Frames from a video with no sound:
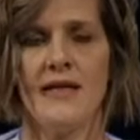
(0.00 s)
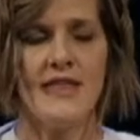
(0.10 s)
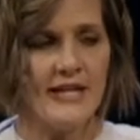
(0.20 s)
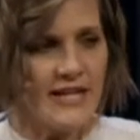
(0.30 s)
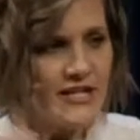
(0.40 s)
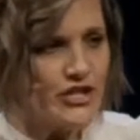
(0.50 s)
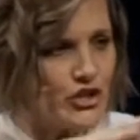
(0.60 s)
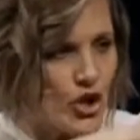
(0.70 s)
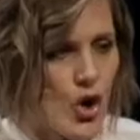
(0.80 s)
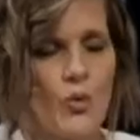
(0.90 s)
They need to
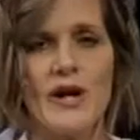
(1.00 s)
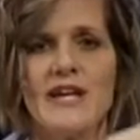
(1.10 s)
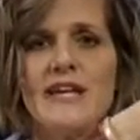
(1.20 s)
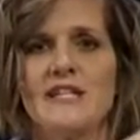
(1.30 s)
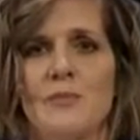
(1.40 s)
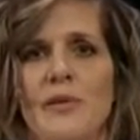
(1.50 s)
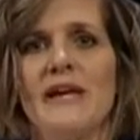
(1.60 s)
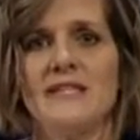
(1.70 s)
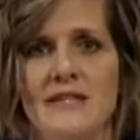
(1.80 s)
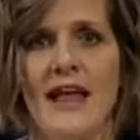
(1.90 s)
know where he is
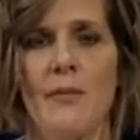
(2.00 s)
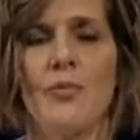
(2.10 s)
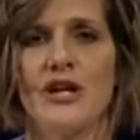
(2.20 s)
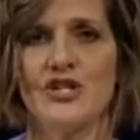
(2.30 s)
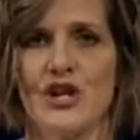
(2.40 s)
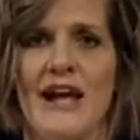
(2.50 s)
placing that pressure.